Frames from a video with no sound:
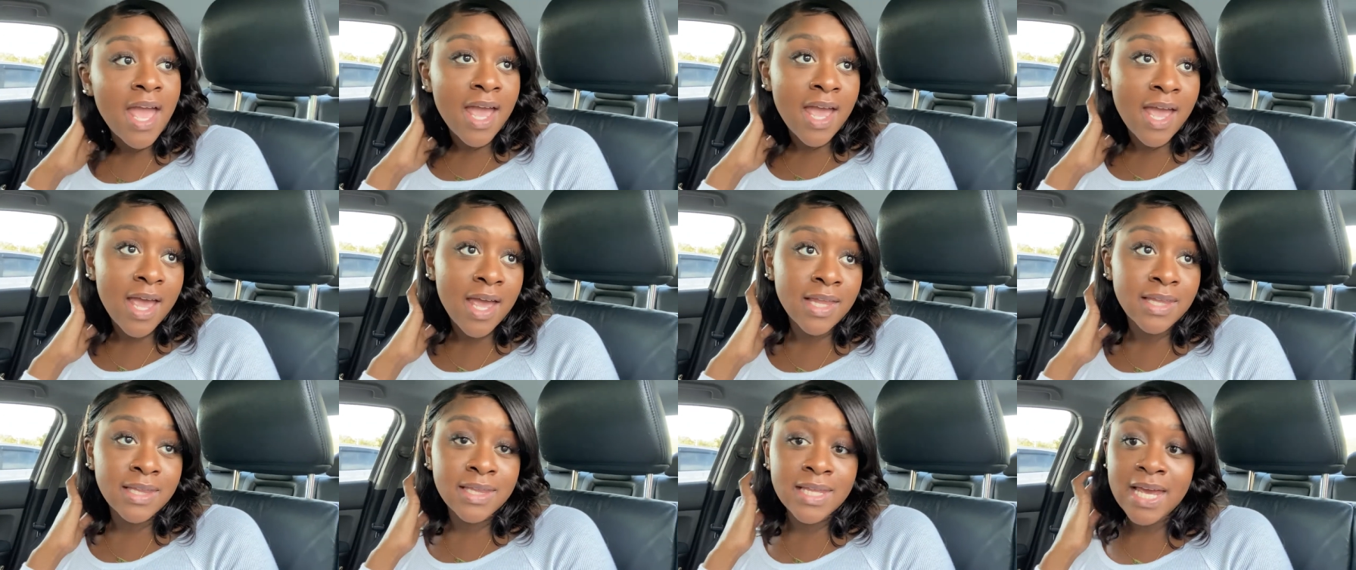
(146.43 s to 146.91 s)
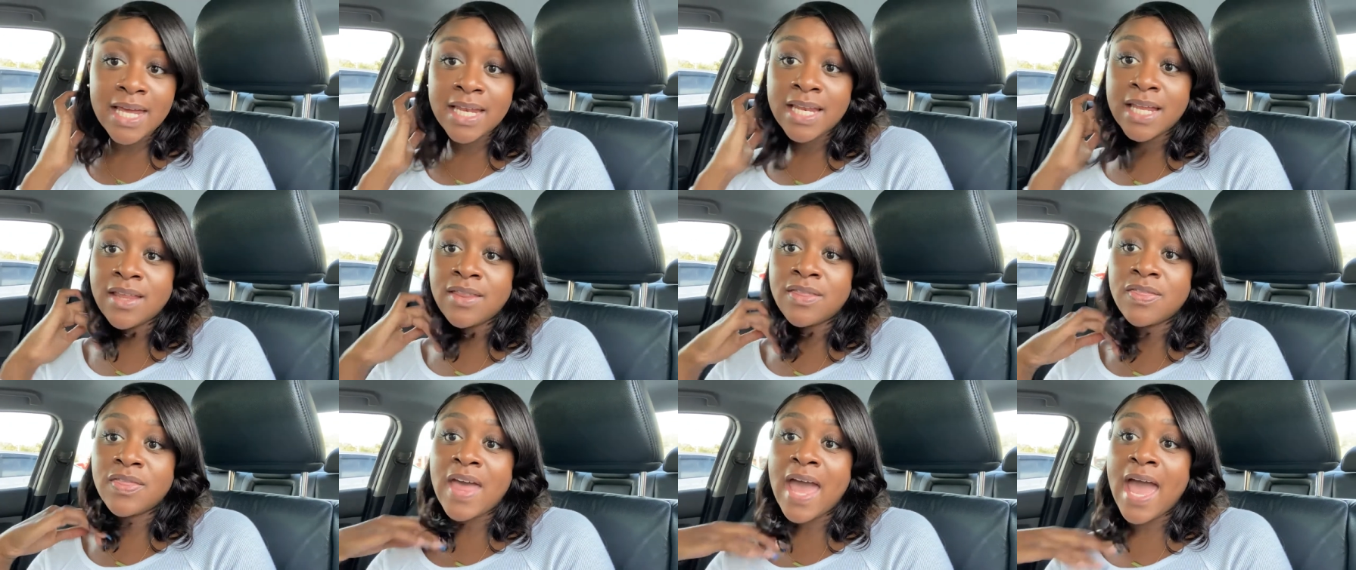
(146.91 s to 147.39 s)
and
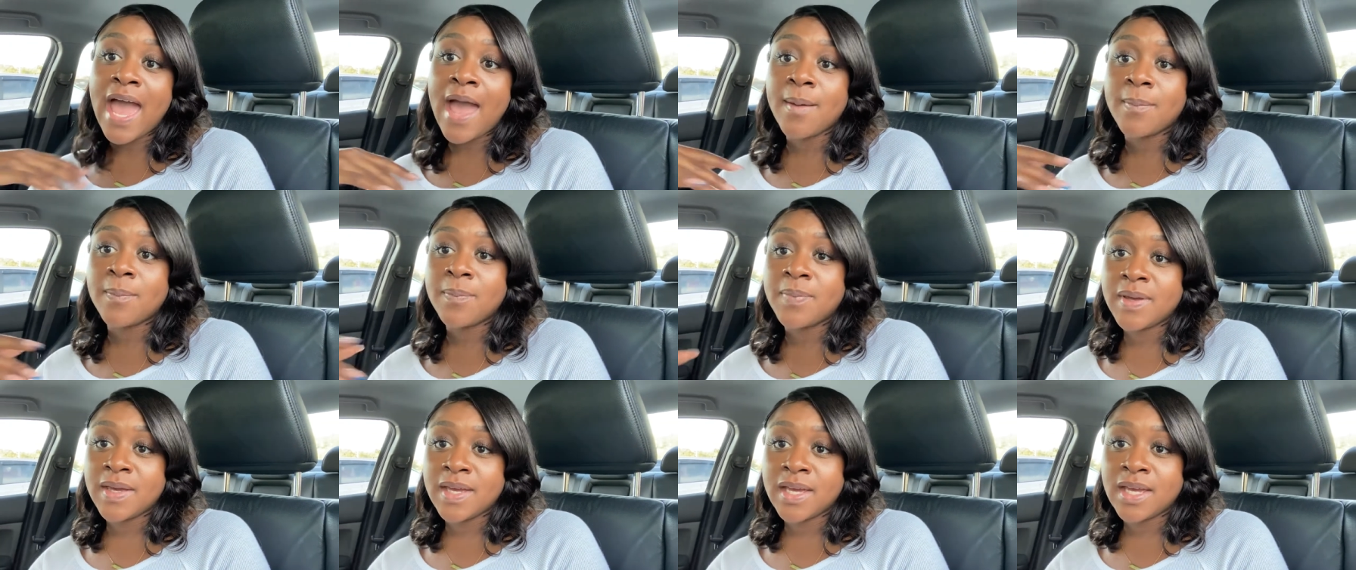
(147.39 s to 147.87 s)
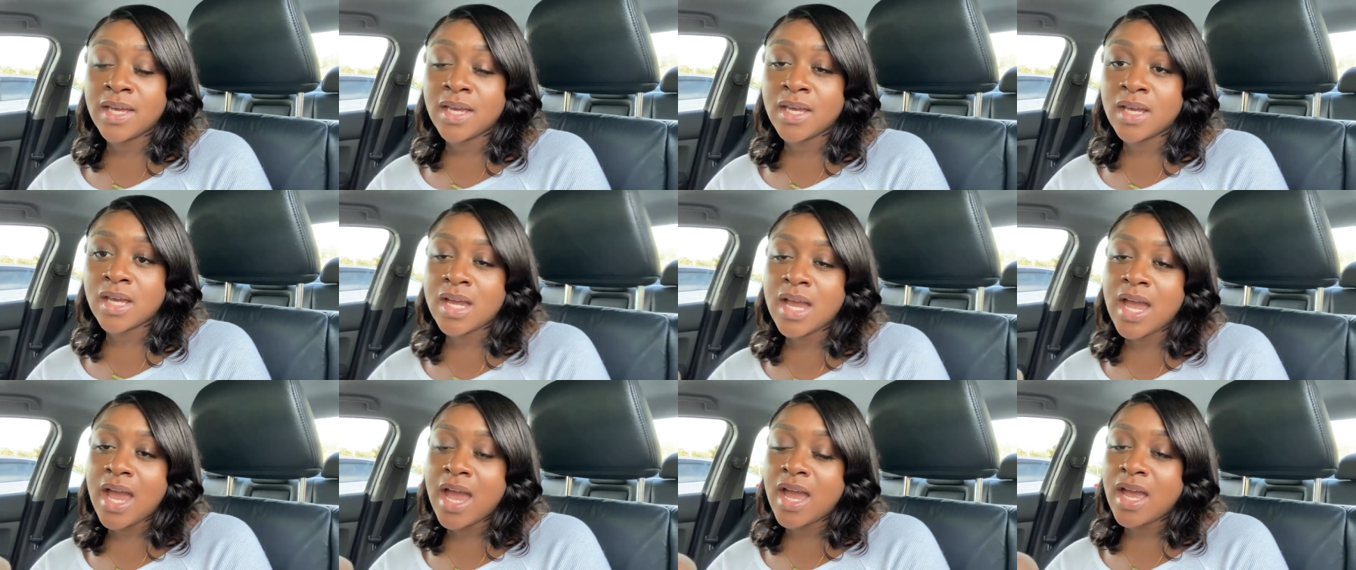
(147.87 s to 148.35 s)
letting that
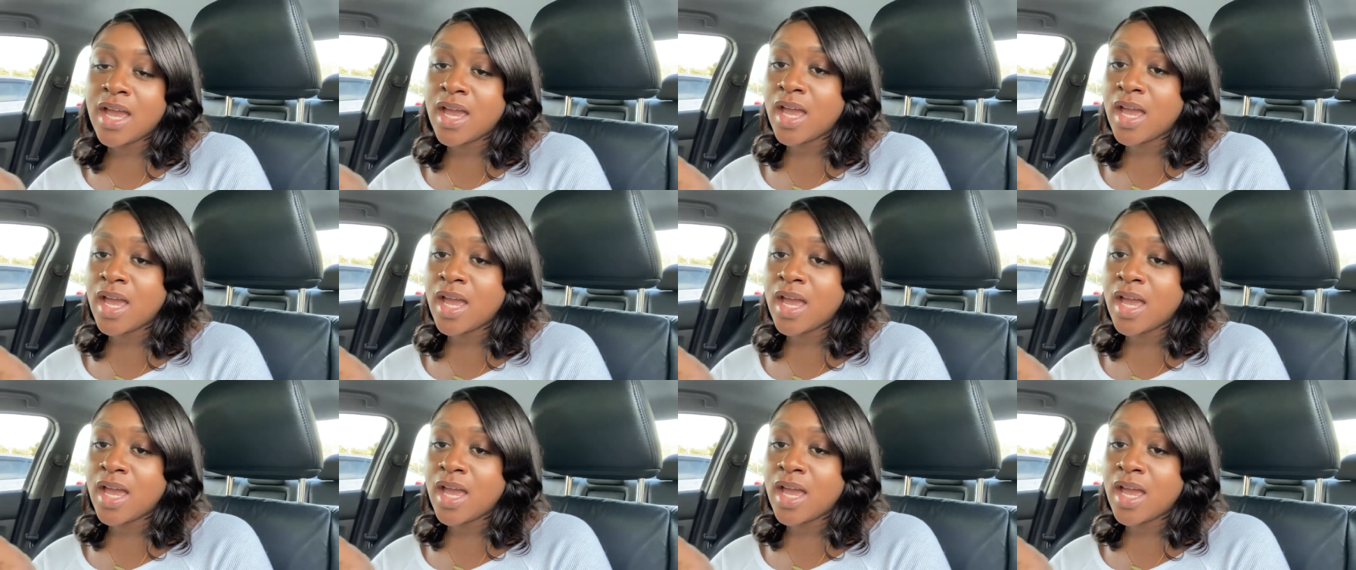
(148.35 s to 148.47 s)
be